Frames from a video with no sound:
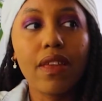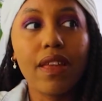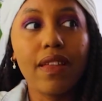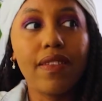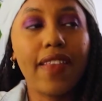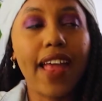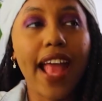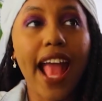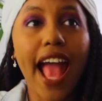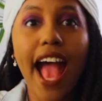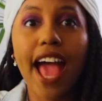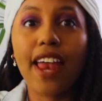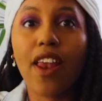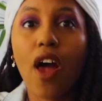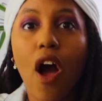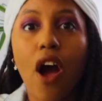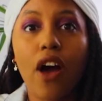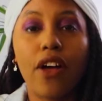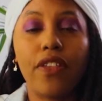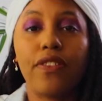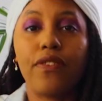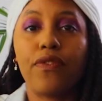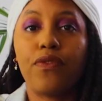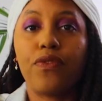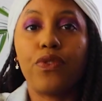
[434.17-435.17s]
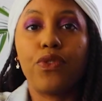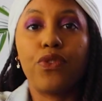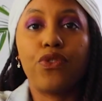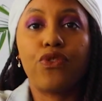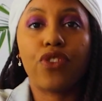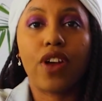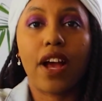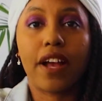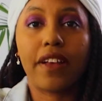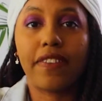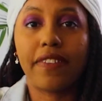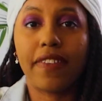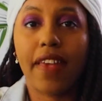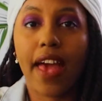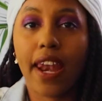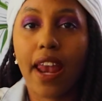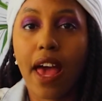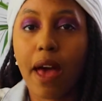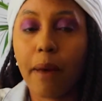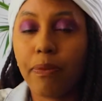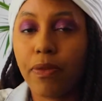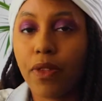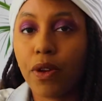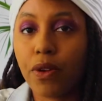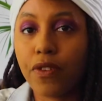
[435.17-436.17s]
They had all the food trucks set
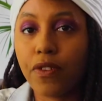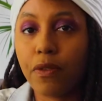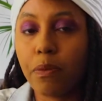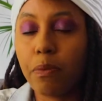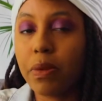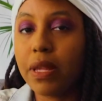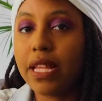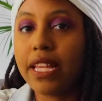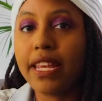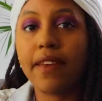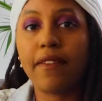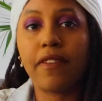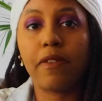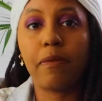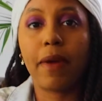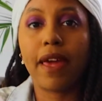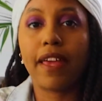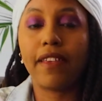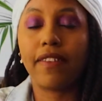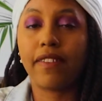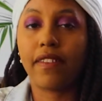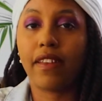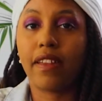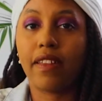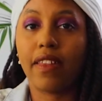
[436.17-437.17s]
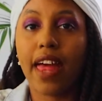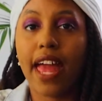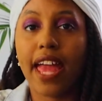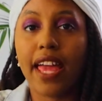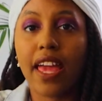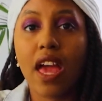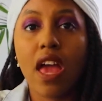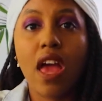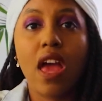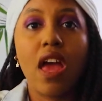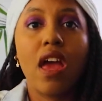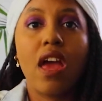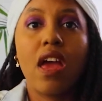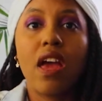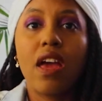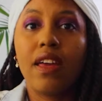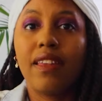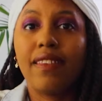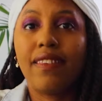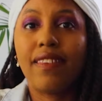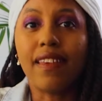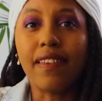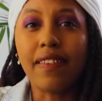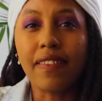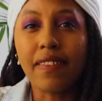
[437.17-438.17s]
up. There's plenty of space to like
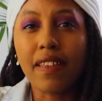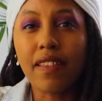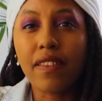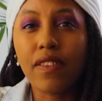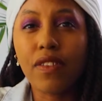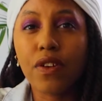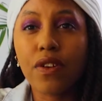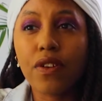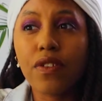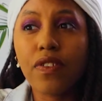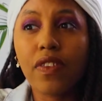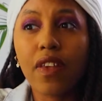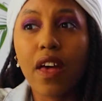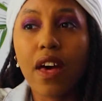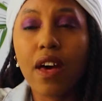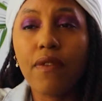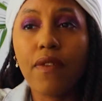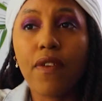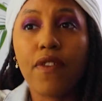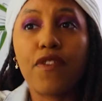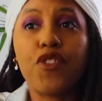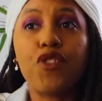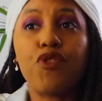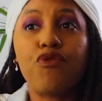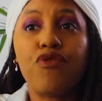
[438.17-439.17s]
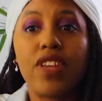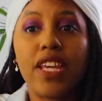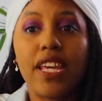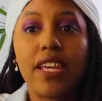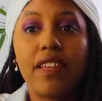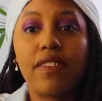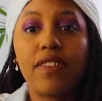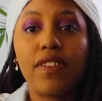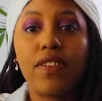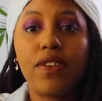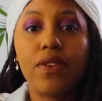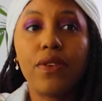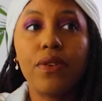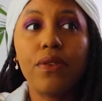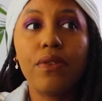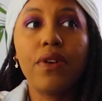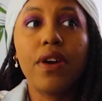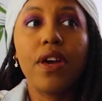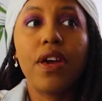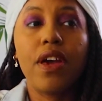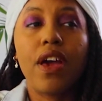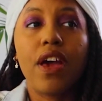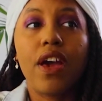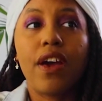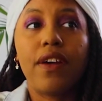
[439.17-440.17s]
distance yourself if you need to.
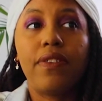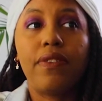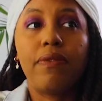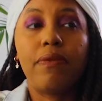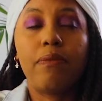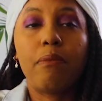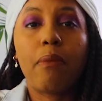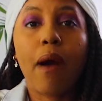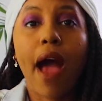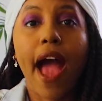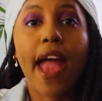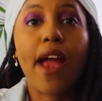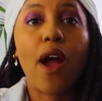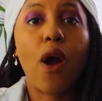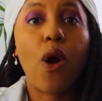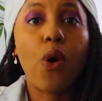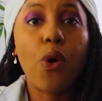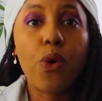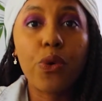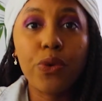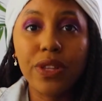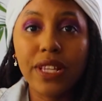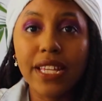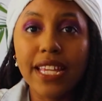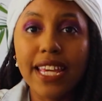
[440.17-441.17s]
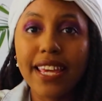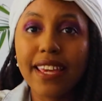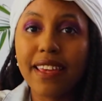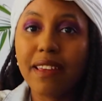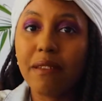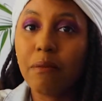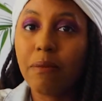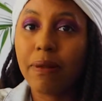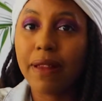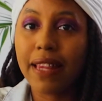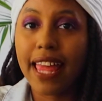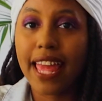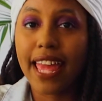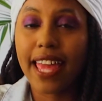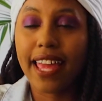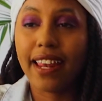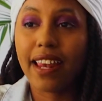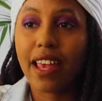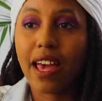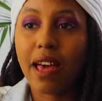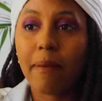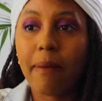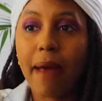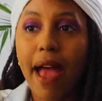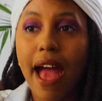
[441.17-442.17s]
My only
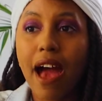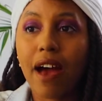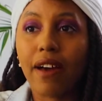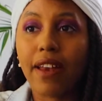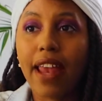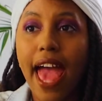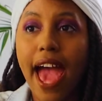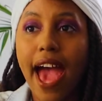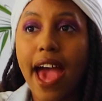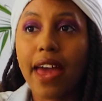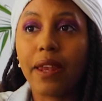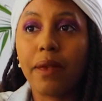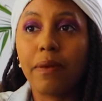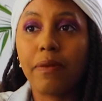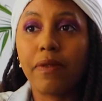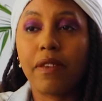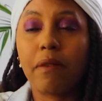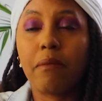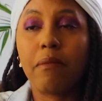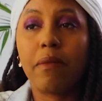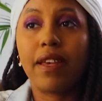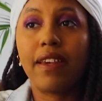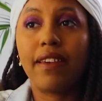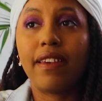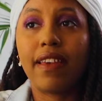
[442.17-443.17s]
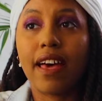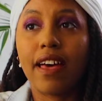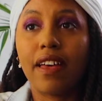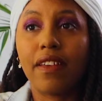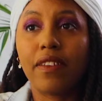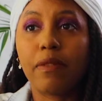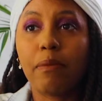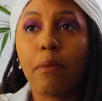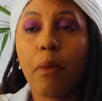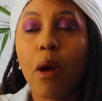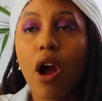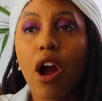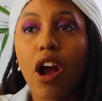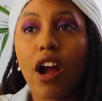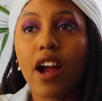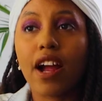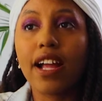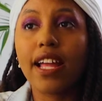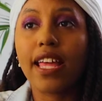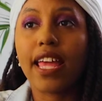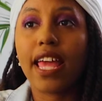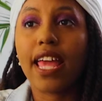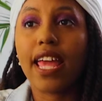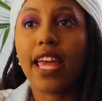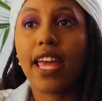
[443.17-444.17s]
complaint about Addams Medill
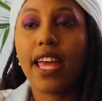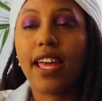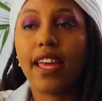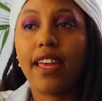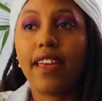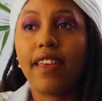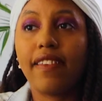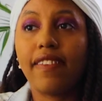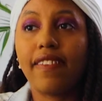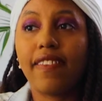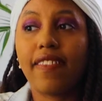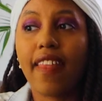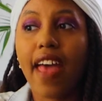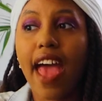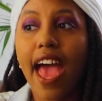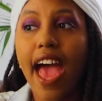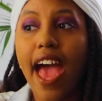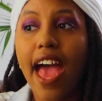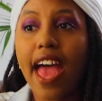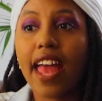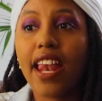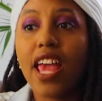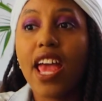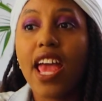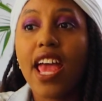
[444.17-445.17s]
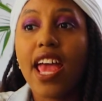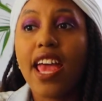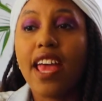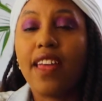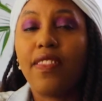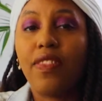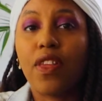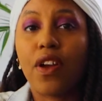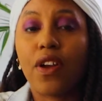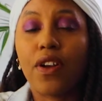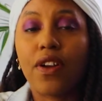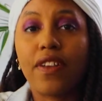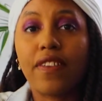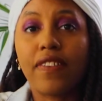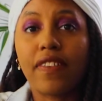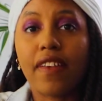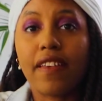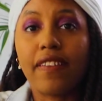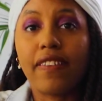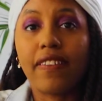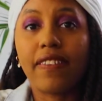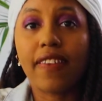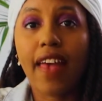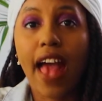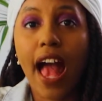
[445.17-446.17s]
Park is that there is
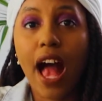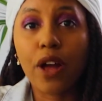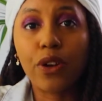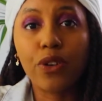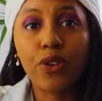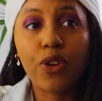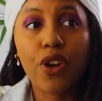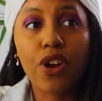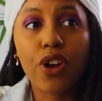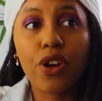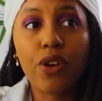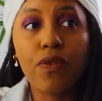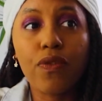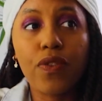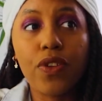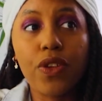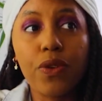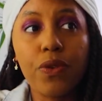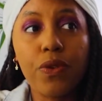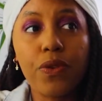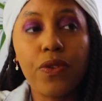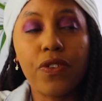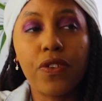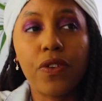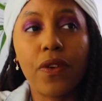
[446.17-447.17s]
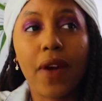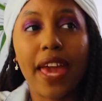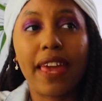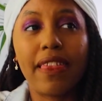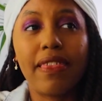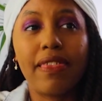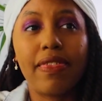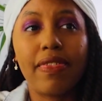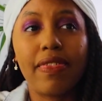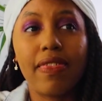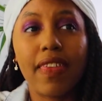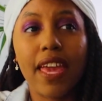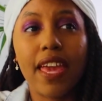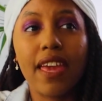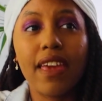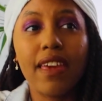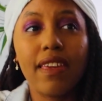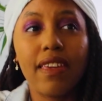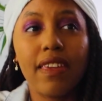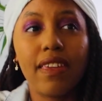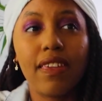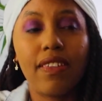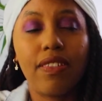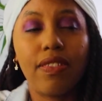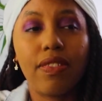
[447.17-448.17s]
a sound curfew, so I
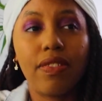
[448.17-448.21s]
think